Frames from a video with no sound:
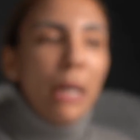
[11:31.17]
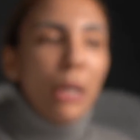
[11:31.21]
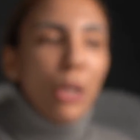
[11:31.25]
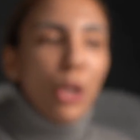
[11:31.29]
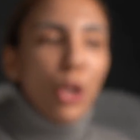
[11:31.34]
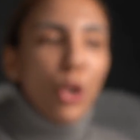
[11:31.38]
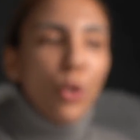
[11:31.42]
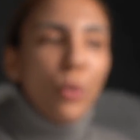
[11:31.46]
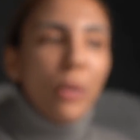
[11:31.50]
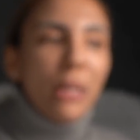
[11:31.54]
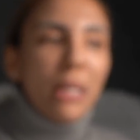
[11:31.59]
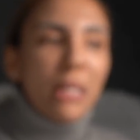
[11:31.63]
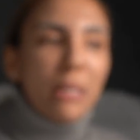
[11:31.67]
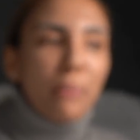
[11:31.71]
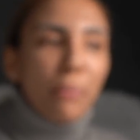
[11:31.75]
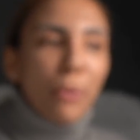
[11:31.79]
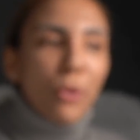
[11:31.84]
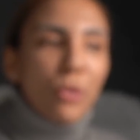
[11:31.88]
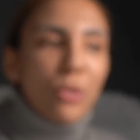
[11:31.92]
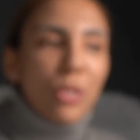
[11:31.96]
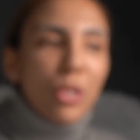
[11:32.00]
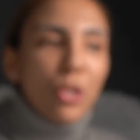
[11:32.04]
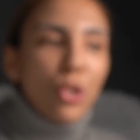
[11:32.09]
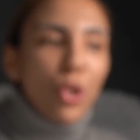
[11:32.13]
You and this
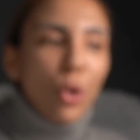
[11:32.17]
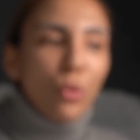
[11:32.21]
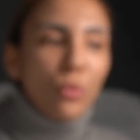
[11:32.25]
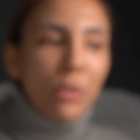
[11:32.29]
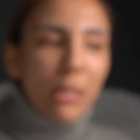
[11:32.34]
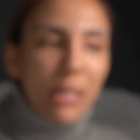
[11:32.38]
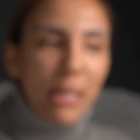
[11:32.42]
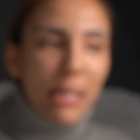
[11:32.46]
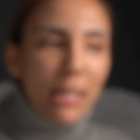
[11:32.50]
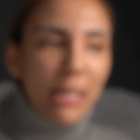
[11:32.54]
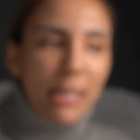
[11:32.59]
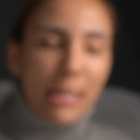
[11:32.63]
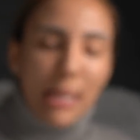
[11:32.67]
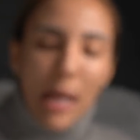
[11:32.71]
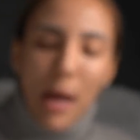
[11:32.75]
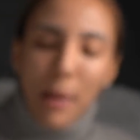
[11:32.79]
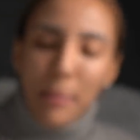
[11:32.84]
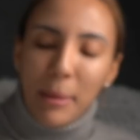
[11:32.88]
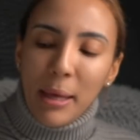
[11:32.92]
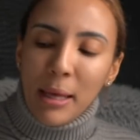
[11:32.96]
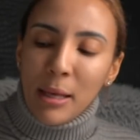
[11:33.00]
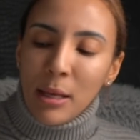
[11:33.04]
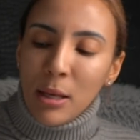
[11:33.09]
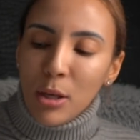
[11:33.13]
person don't see this
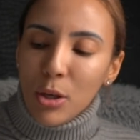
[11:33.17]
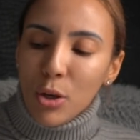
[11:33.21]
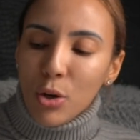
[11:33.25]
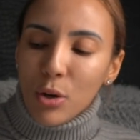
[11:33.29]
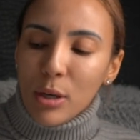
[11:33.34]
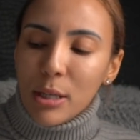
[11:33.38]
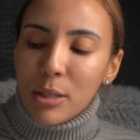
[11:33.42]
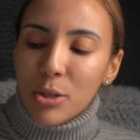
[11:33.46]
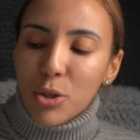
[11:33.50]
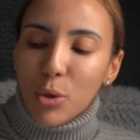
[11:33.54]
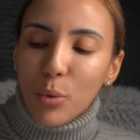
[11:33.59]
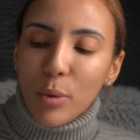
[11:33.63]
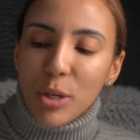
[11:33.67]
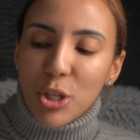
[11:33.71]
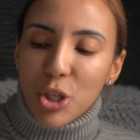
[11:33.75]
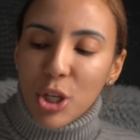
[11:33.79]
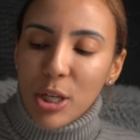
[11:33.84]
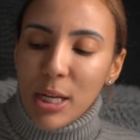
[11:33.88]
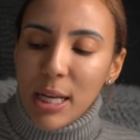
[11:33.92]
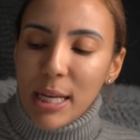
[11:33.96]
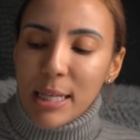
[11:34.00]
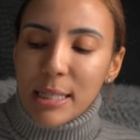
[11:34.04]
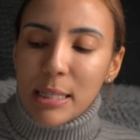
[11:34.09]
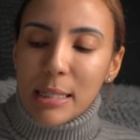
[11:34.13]
coming. Your
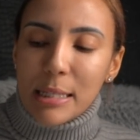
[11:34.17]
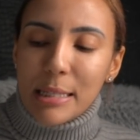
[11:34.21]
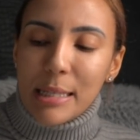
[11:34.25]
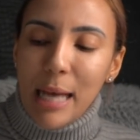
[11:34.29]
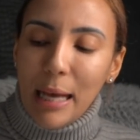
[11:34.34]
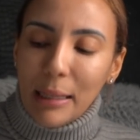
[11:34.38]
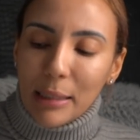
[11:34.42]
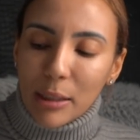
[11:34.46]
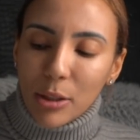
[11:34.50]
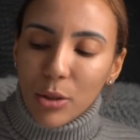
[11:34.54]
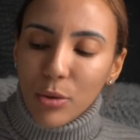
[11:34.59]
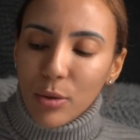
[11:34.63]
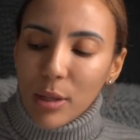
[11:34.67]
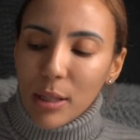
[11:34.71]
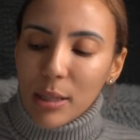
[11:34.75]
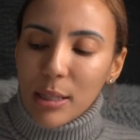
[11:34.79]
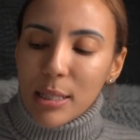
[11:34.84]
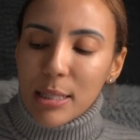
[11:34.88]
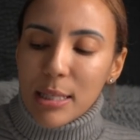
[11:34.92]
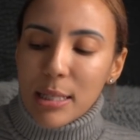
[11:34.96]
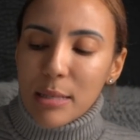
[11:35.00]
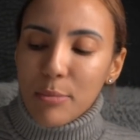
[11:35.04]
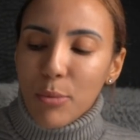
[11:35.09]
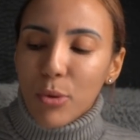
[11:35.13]
intuition is telling you that
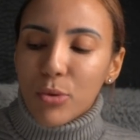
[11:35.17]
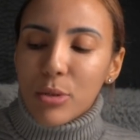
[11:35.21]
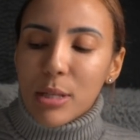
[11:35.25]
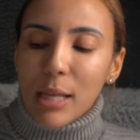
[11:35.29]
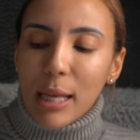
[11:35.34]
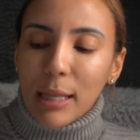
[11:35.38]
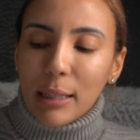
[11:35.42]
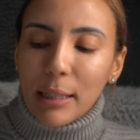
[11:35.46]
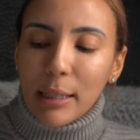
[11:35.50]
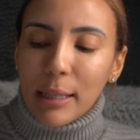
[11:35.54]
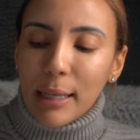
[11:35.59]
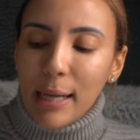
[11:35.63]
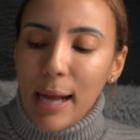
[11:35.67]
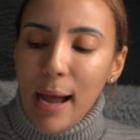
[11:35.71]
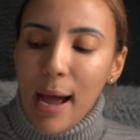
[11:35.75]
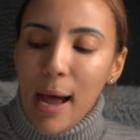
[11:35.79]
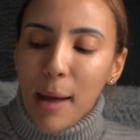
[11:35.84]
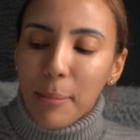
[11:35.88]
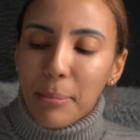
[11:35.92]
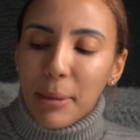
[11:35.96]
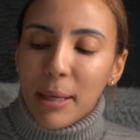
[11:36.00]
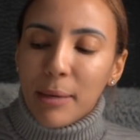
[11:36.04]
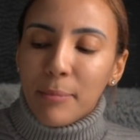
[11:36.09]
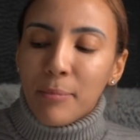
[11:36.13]
this is most likely going to
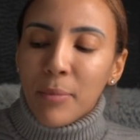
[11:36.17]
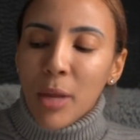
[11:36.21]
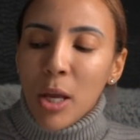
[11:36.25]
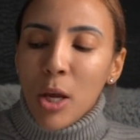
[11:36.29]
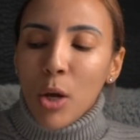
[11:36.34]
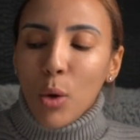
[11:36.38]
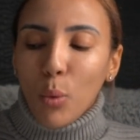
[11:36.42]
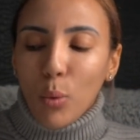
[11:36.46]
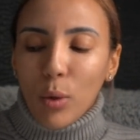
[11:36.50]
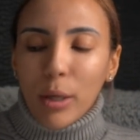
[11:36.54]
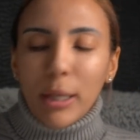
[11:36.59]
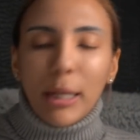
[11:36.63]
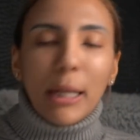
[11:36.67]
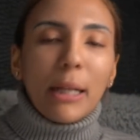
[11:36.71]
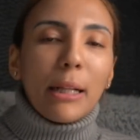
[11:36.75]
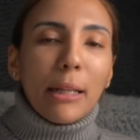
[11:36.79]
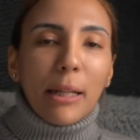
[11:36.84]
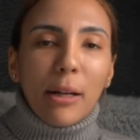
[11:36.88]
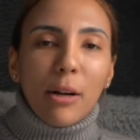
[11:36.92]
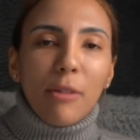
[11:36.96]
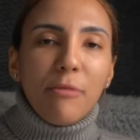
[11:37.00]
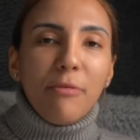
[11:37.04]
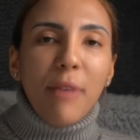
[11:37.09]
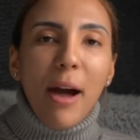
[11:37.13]
happen. We're going to
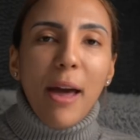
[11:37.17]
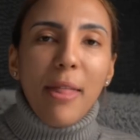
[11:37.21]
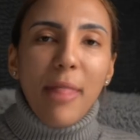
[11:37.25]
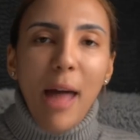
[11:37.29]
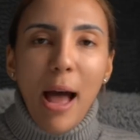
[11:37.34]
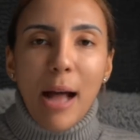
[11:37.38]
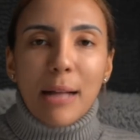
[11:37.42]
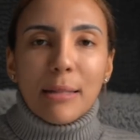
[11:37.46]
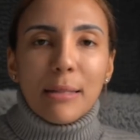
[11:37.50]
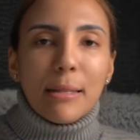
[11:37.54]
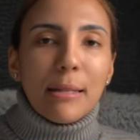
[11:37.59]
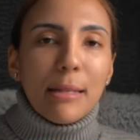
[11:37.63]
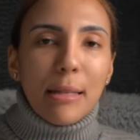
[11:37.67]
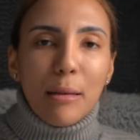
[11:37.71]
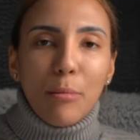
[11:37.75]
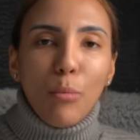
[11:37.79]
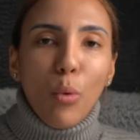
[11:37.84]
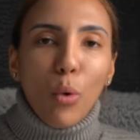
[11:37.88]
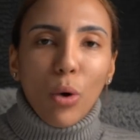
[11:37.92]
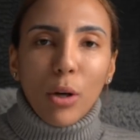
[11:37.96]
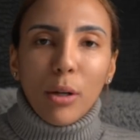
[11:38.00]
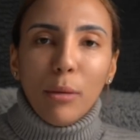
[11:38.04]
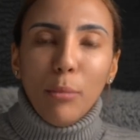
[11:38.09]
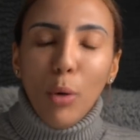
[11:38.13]
clarify that and see
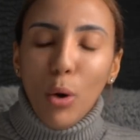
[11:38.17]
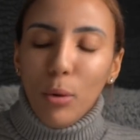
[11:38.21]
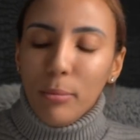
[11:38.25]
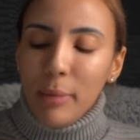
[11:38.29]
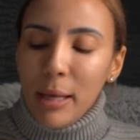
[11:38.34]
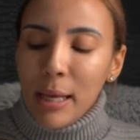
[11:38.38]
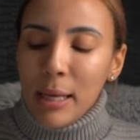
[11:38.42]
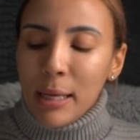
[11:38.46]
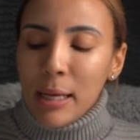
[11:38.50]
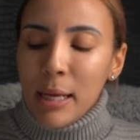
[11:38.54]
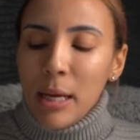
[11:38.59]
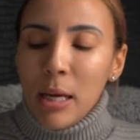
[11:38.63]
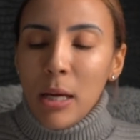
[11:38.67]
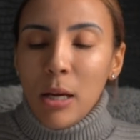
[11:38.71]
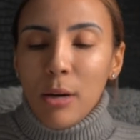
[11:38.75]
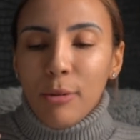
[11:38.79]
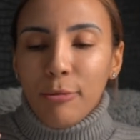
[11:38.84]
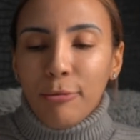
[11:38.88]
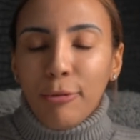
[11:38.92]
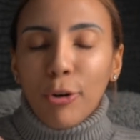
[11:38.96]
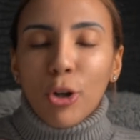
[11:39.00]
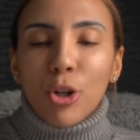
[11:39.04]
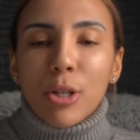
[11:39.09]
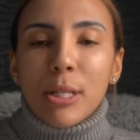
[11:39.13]
more in a moment.
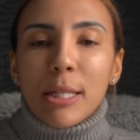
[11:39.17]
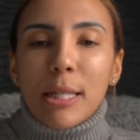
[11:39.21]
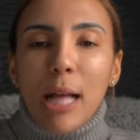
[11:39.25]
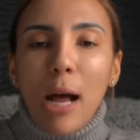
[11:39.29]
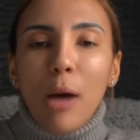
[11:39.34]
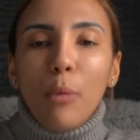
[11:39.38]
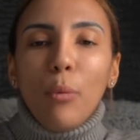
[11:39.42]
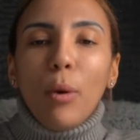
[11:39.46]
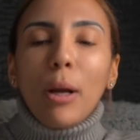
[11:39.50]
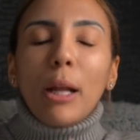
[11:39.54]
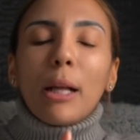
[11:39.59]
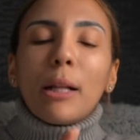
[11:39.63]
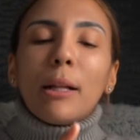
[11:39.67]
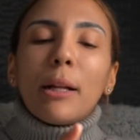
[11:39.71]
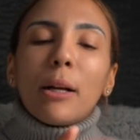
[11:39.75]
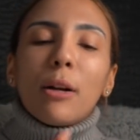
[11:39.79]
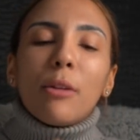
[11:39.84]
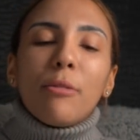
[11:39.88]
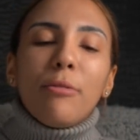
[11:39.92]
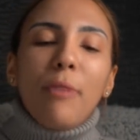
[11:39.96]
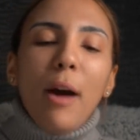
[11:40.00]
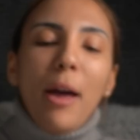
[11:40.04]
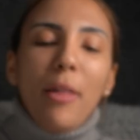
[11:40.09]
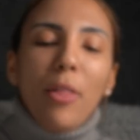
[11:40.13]
First, I want to
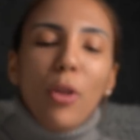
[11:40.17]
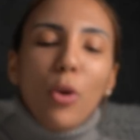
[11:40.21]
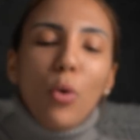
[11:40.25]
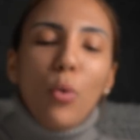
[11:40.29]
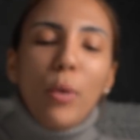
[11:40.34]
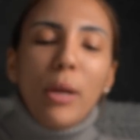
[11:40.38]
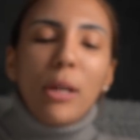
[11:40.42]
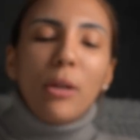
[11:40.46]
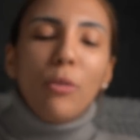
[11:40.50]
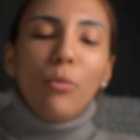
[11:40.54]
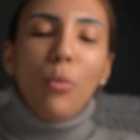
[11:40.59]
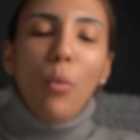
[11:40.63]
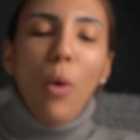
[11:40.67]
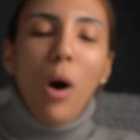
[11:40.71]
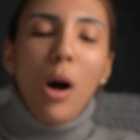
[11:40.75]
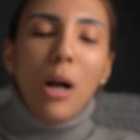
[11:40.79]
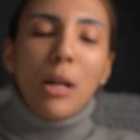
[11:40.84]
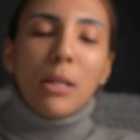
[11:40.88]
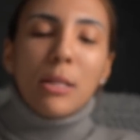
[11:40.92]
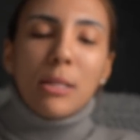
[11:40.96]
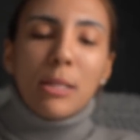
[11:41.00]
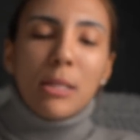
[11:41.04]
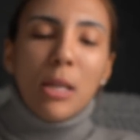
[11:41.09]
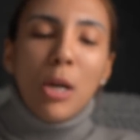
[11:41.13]
clarify the Queen of
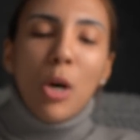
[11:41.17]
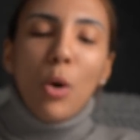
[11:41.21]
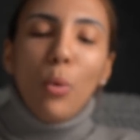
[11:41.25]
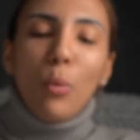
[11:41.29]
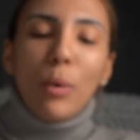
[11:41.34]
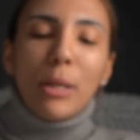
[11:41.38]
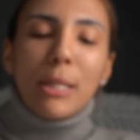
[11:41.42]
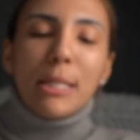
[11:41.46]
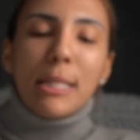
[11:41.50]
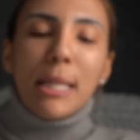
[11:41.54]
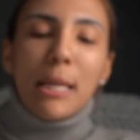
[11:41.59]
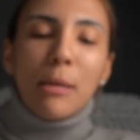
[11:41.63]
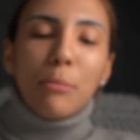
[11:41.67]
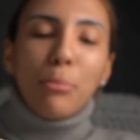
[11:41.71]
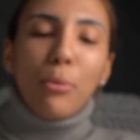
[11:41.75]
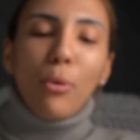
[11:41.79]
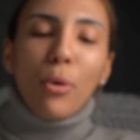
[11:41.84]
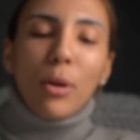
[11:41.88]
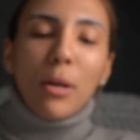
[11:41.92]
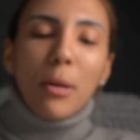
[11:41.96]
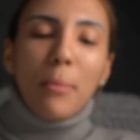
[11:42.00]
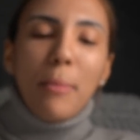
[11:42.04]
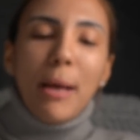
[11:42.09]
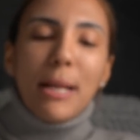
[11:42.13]
Wands. What is the
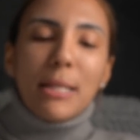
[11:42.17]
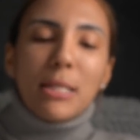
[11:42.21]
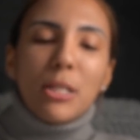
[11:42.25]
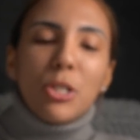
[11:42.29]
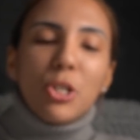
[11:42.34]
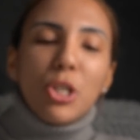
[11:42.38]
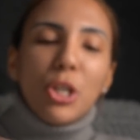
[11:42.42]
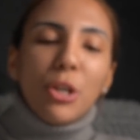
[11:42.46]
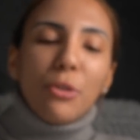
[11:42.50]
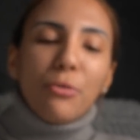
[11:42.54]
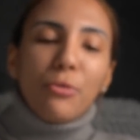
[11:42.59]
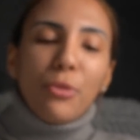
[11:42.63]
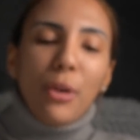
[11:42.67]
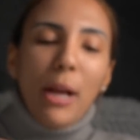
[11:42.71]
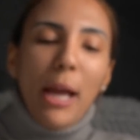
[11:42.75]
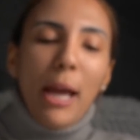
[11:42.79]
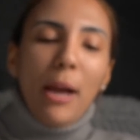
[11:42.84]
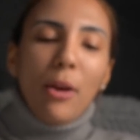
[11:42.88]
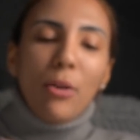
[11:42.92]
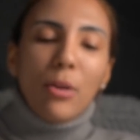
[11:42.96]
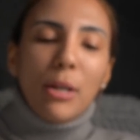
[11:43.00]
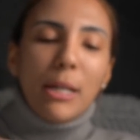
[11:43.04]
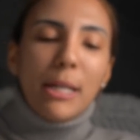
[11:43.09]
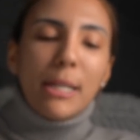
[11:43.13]
important message here for
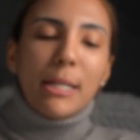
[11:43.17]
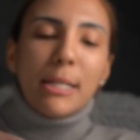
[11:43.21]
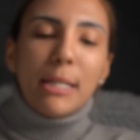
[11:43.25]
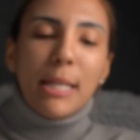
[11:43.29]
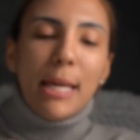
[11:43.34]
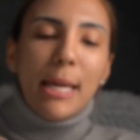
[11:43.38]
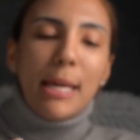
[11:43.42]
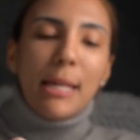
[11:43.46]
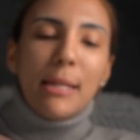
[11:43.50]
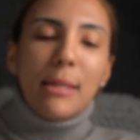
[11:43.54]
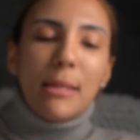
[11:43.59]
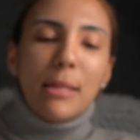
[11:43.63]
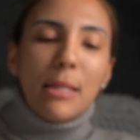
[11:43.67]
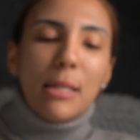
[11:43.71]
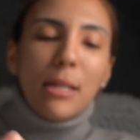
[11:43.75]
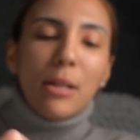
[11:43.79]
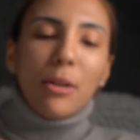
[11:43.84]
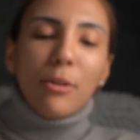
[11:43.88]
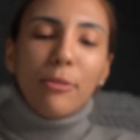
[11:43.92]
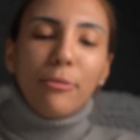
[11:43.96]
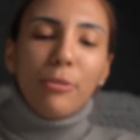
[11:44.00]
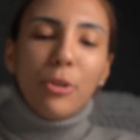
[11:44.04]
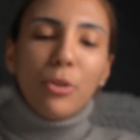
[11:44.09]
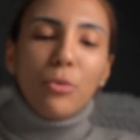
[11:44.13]
Aries in the
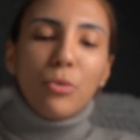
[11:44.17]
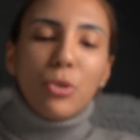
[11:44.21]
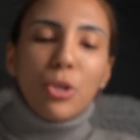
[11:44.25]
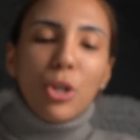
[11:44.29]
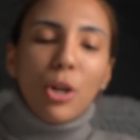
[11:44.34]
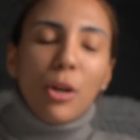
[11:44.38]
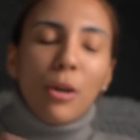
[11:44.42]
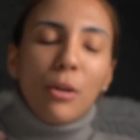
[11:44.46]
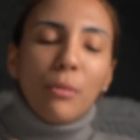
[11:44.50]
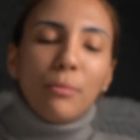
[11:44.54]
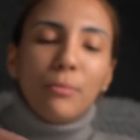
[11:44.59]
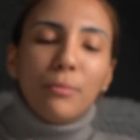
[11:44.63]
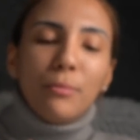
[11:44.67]
near future?